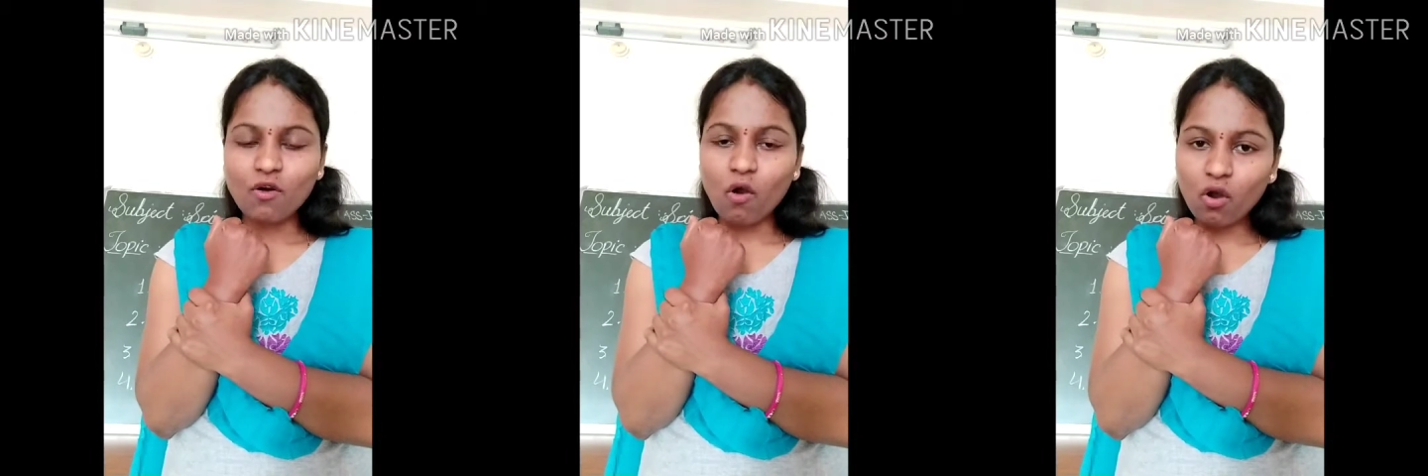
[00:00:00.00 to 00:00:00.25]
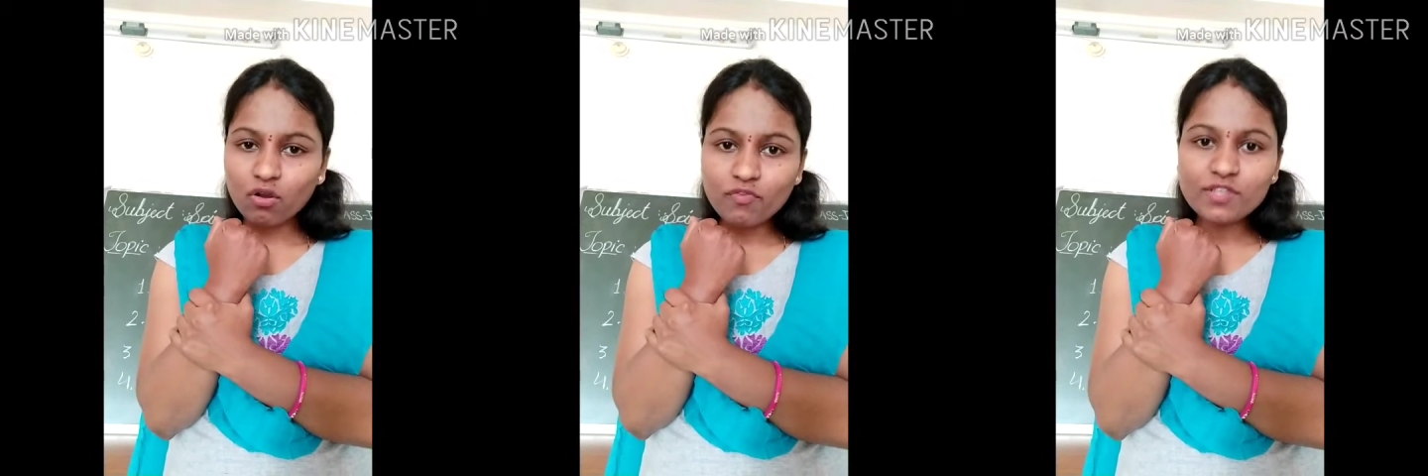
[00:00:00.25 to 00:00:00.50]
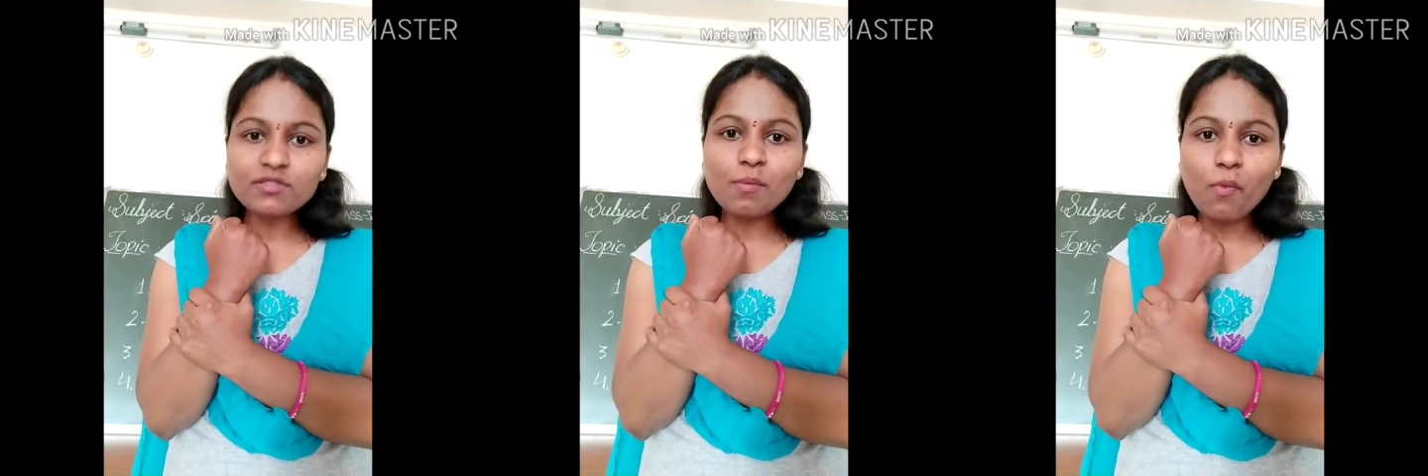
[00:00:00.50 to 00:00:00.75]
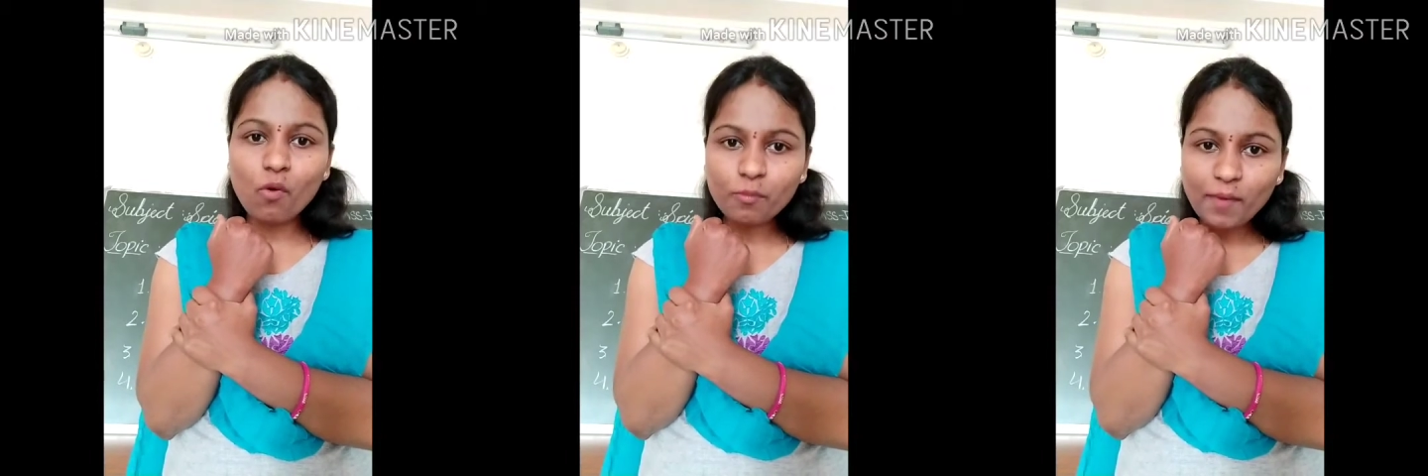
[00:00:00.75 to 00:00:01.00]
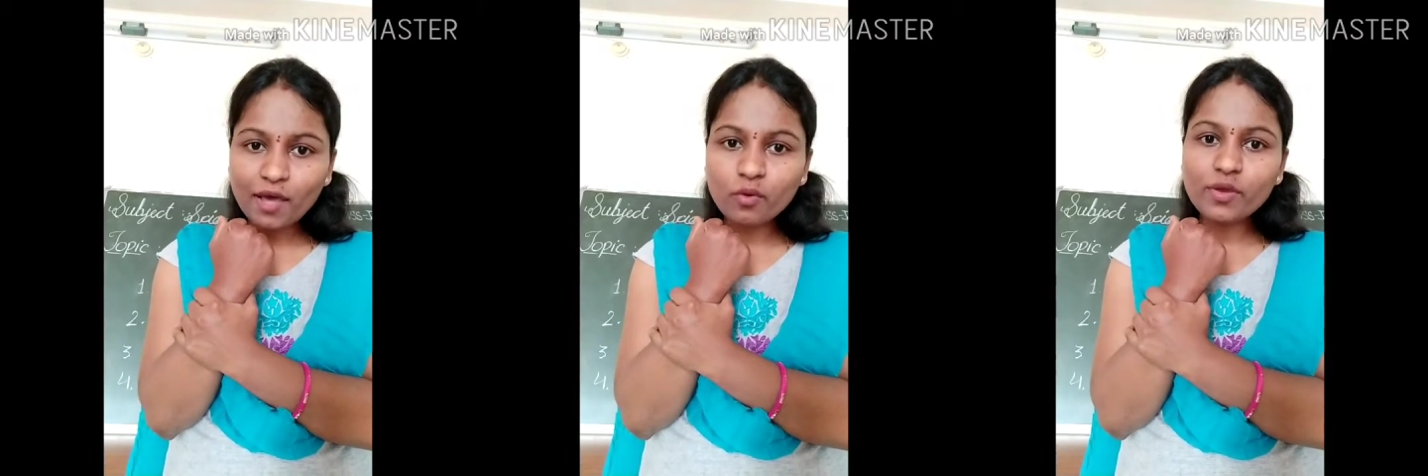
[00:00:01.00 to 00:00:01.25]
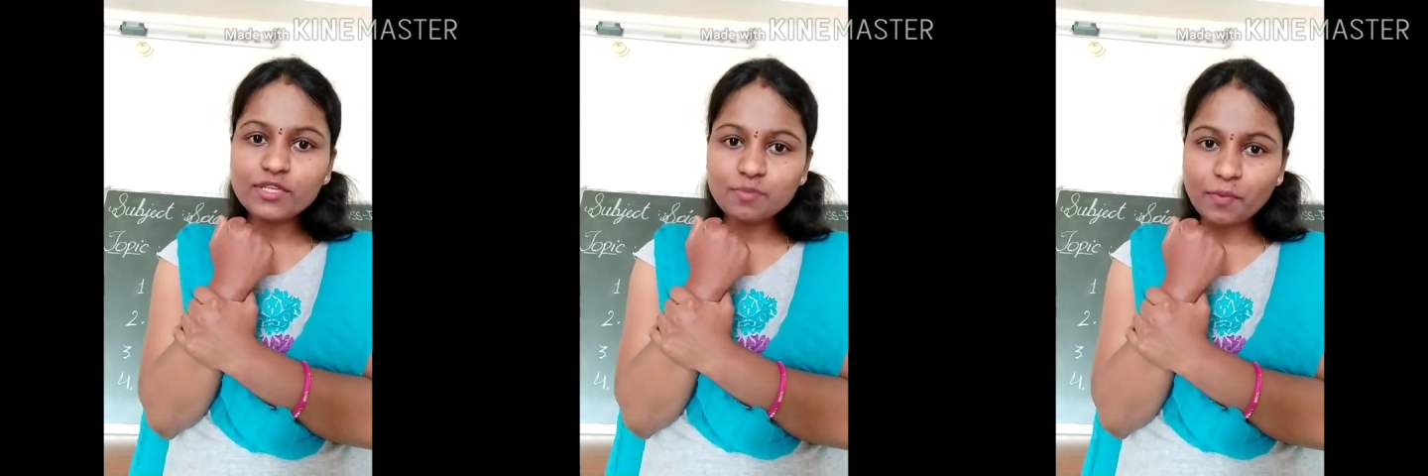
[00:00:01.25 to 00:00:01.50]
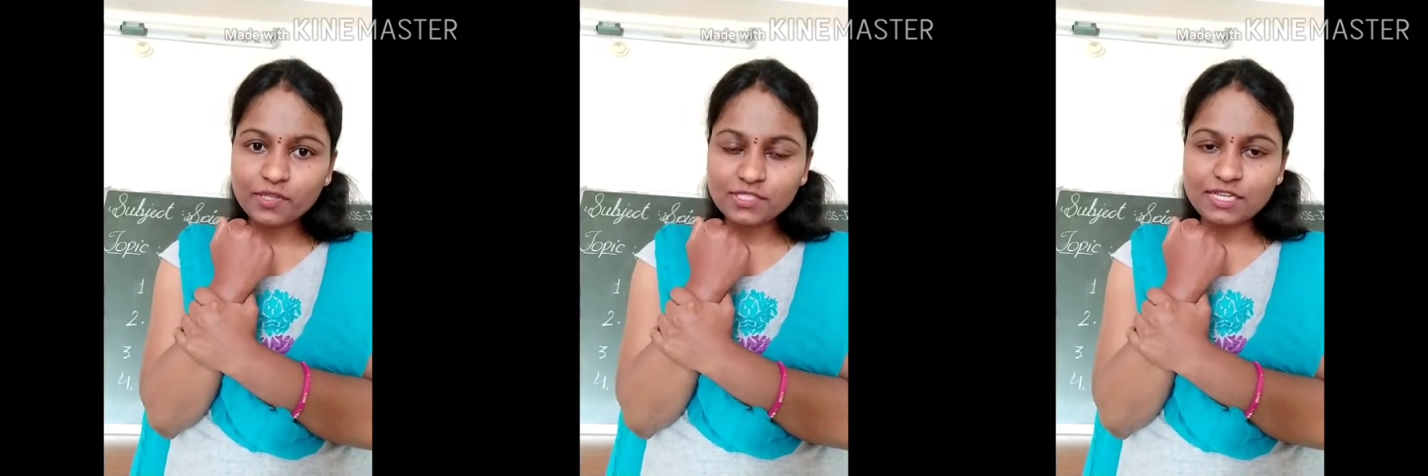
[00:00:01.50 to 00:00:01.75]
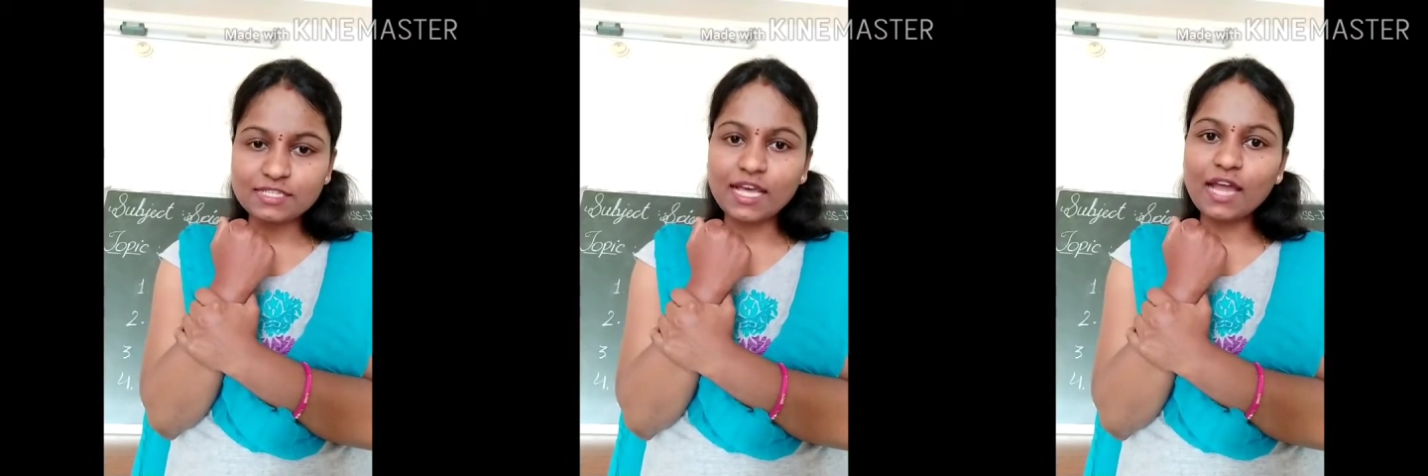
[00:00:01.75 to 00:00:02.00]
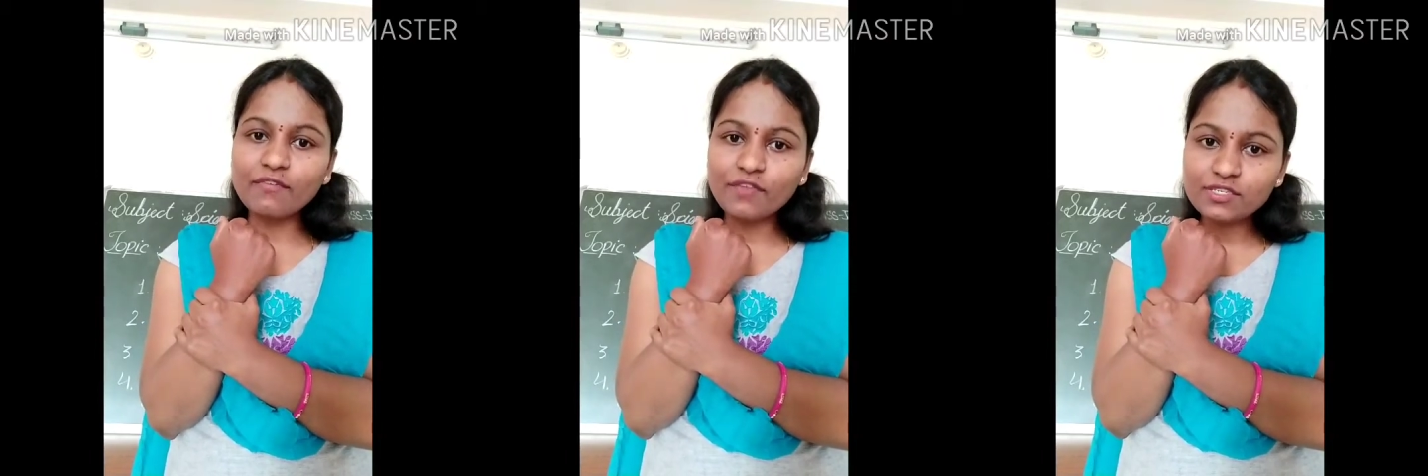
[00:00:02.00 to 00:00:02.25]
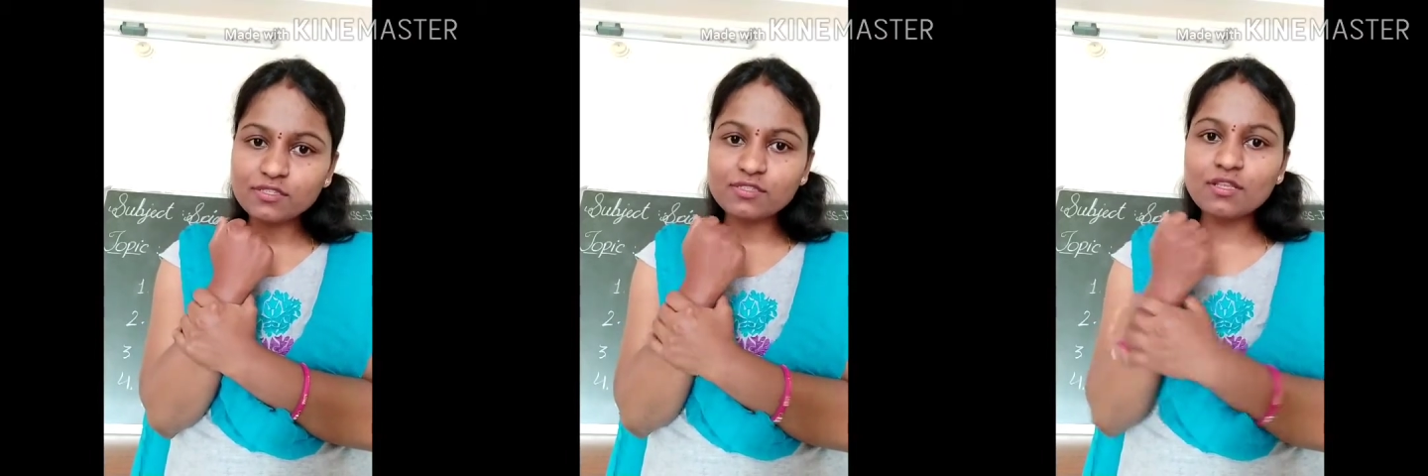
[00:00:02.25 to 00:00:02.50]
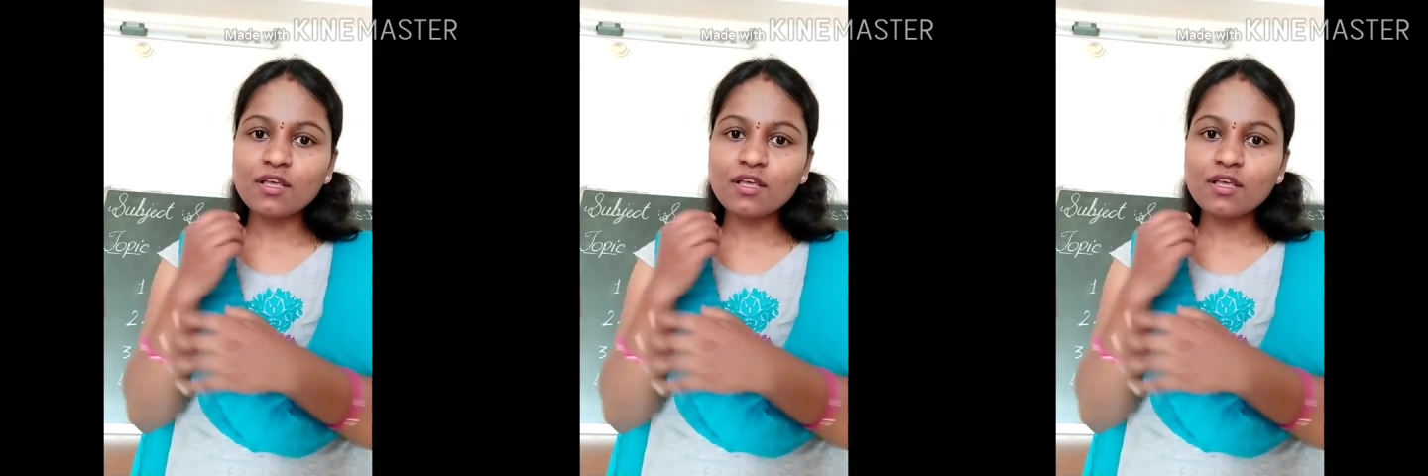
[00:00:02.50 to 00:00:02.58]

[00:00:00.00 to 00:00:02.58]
Always the bone marrow is present, and which